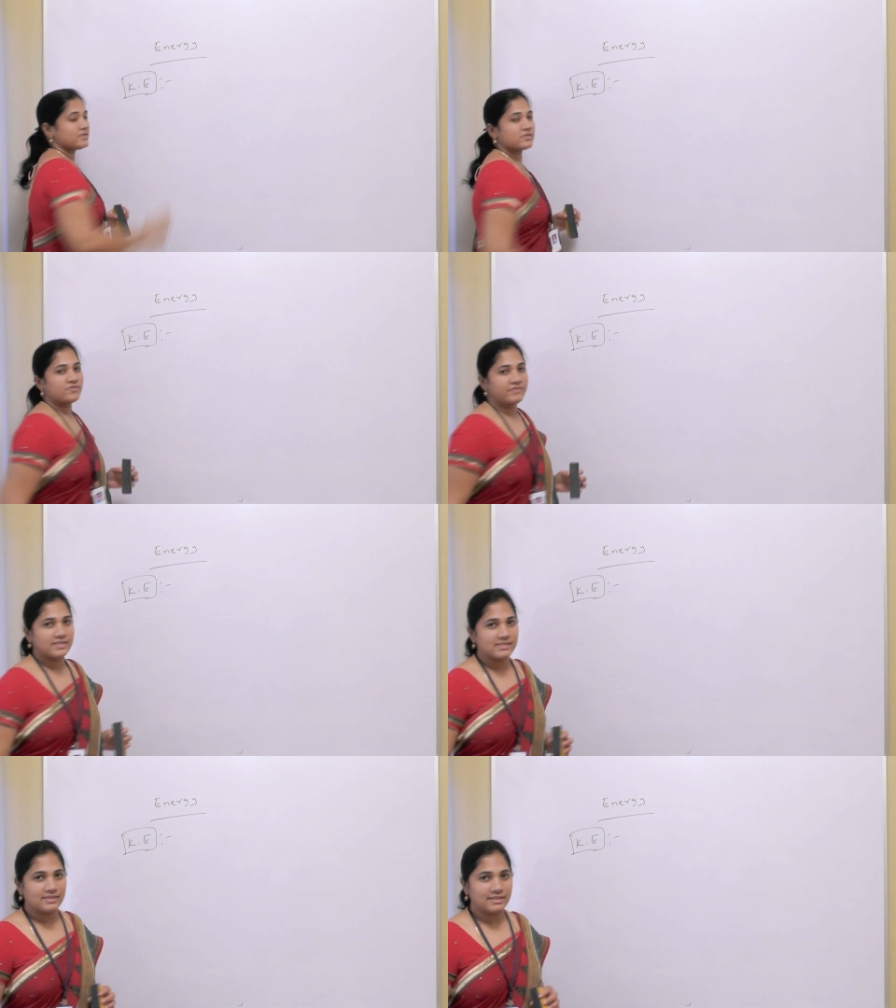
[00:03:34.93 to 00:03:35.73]
So
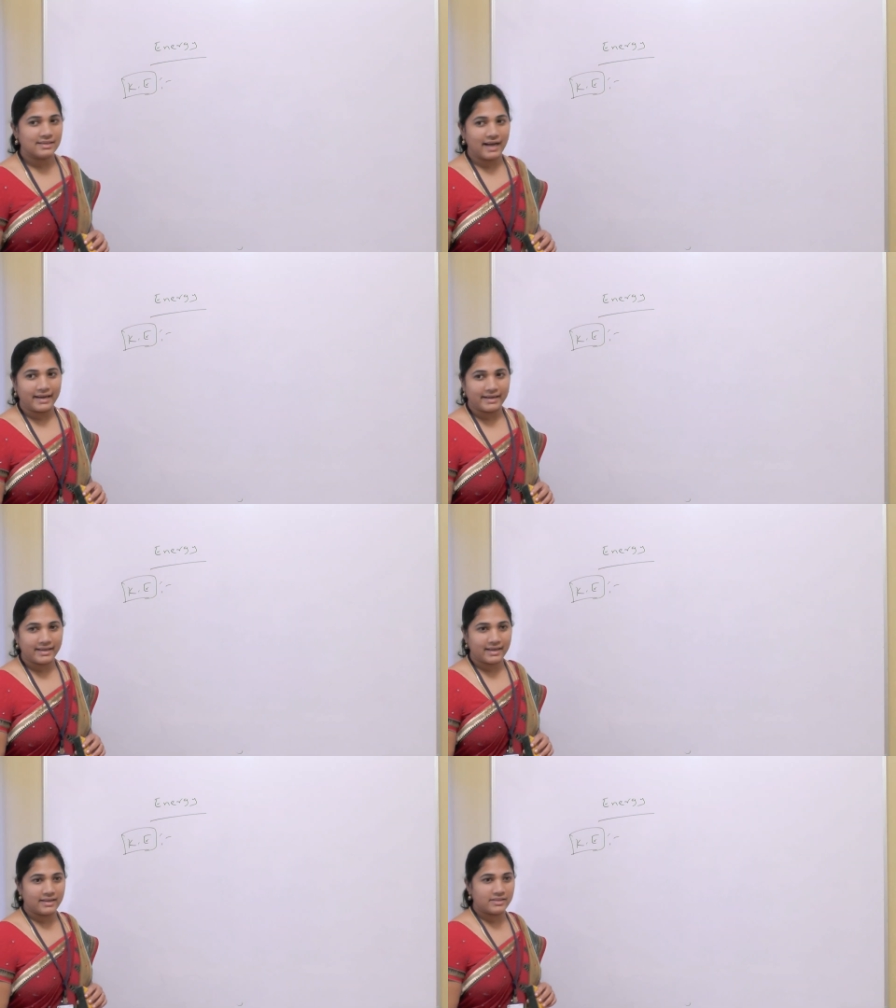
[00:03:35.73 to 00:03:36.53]
first, the
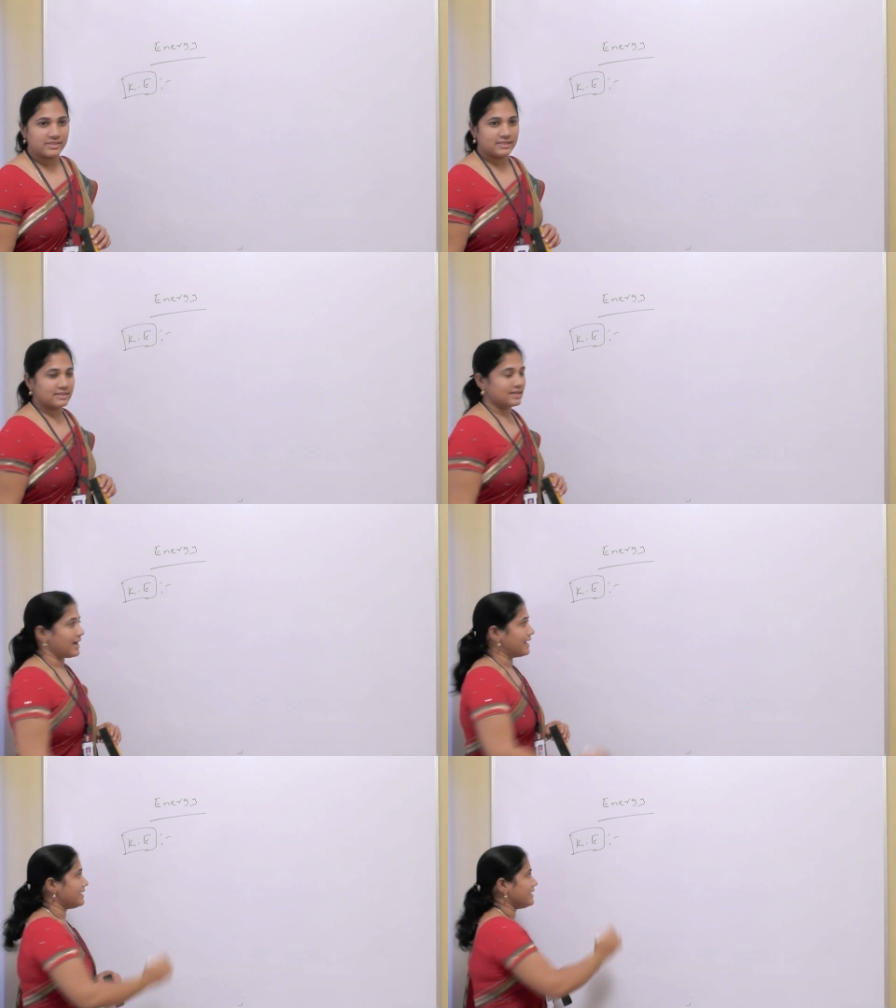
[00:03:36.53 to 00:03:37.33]
kinetic energy. The
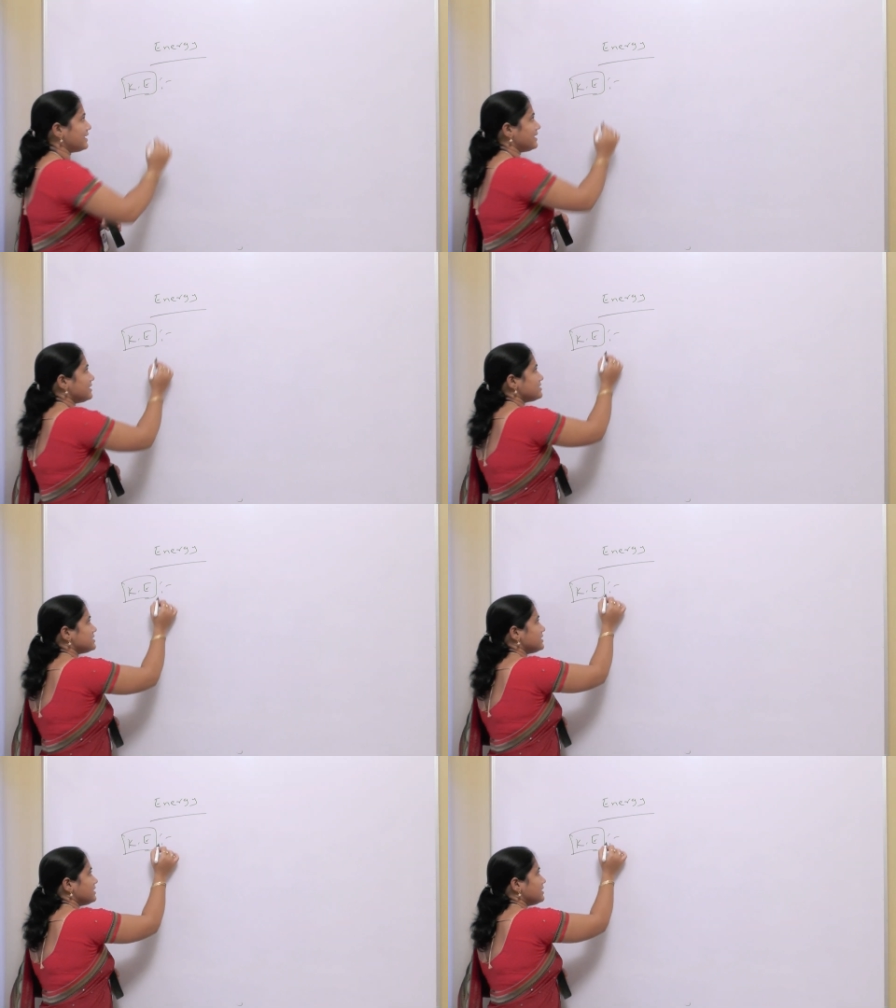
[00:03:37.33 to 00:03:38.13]
kinetic
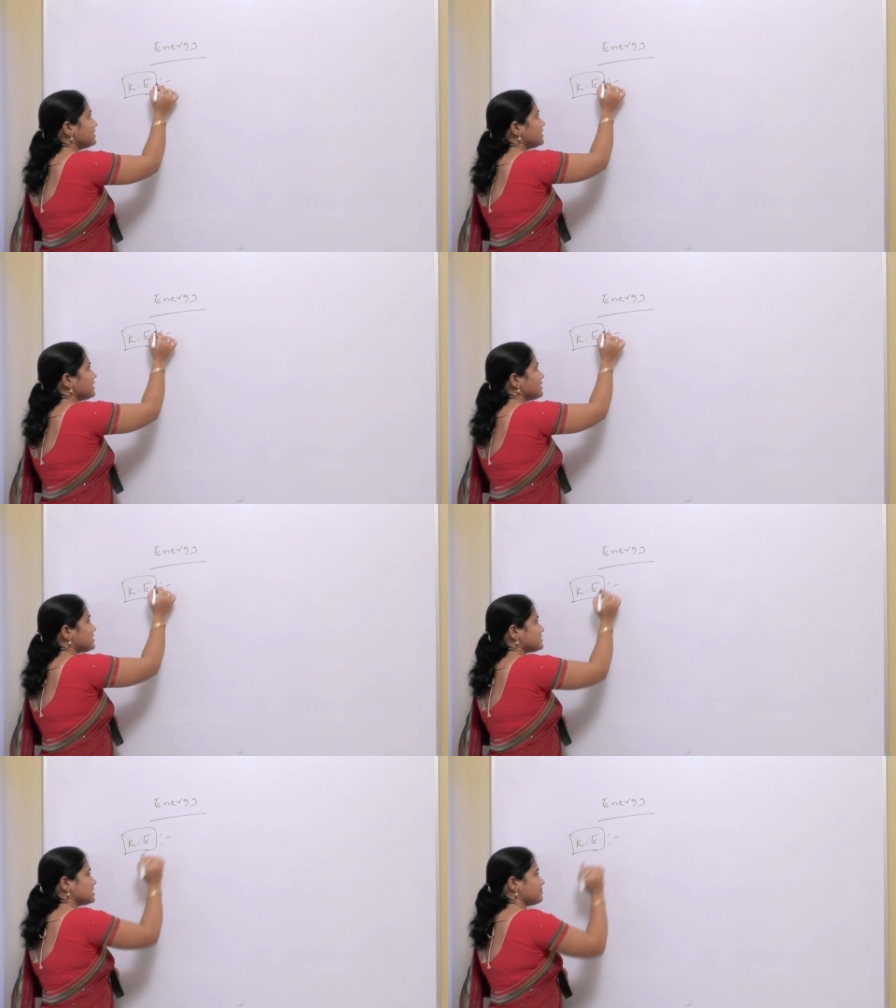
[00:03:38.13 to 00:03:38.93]
energy,
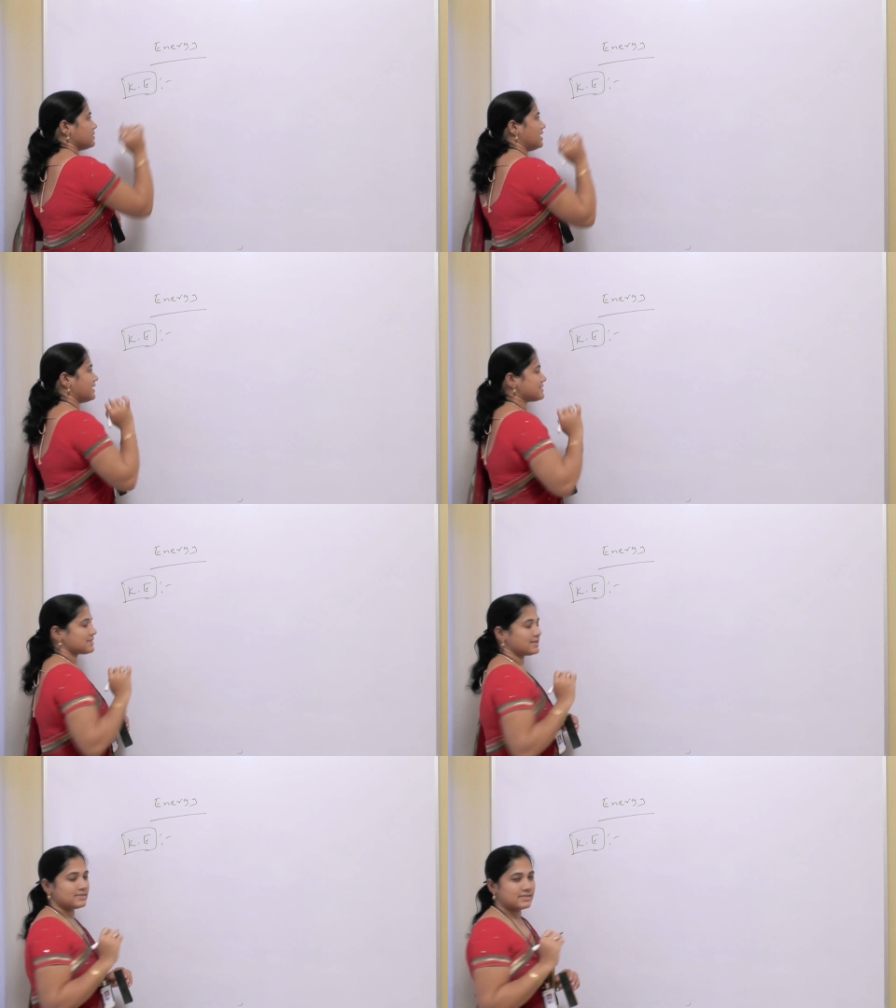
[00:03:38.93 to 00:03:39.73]
so let us
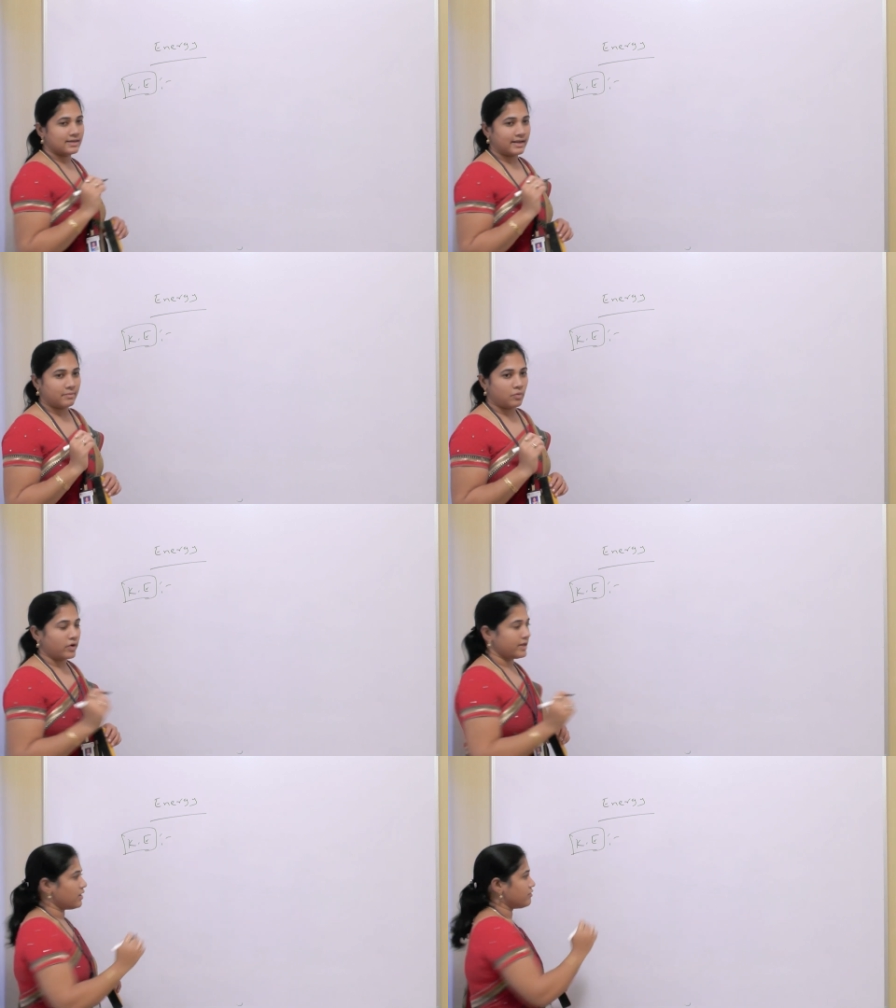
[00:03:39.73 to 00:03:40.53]
consider a
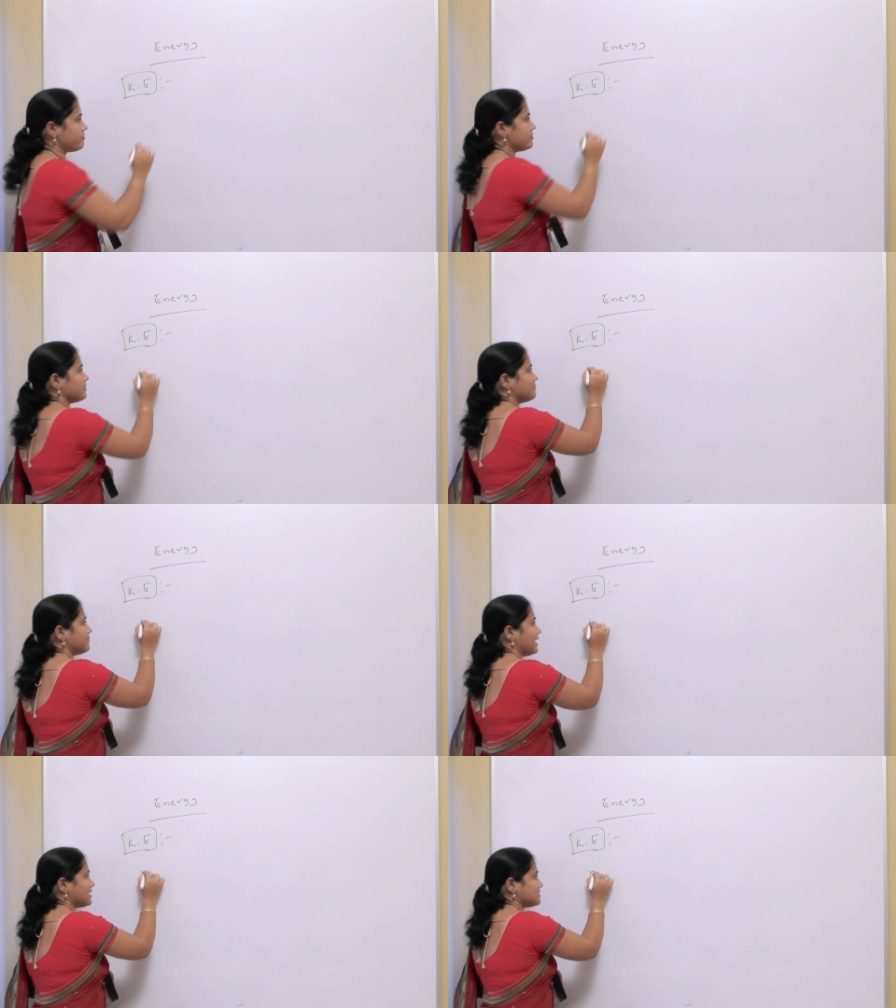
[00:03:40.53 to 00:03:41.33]
body of
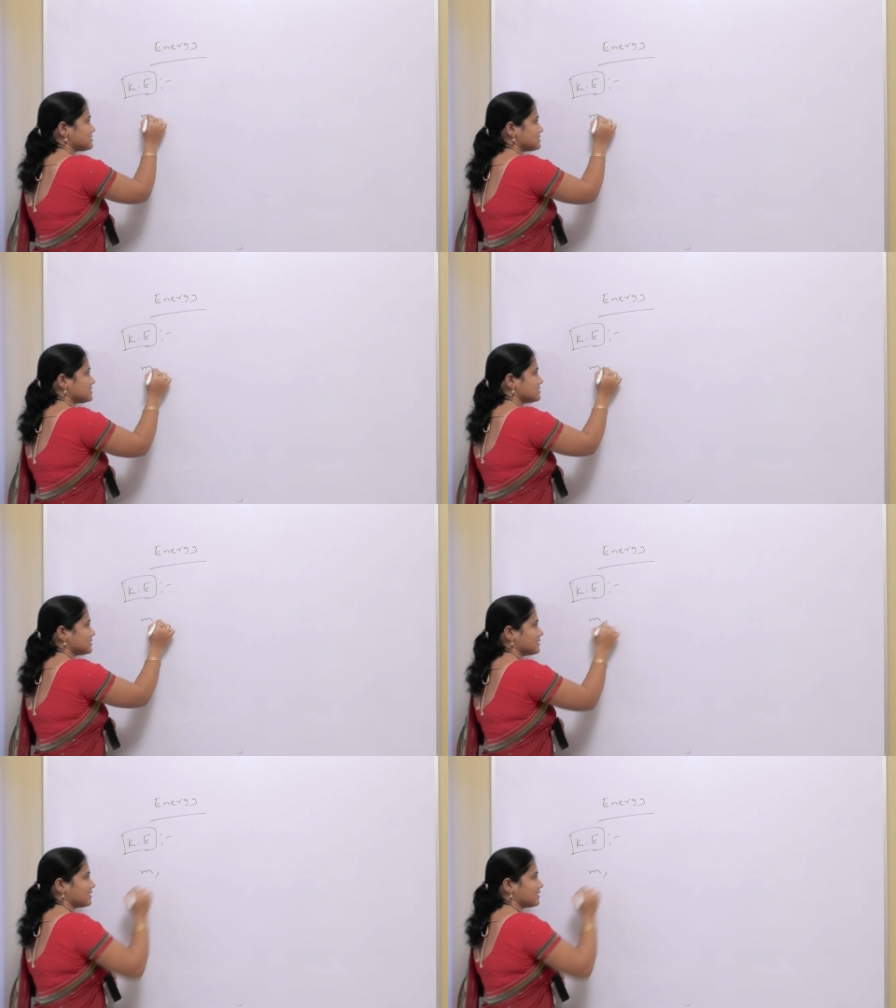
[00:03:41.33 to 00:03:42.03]
mass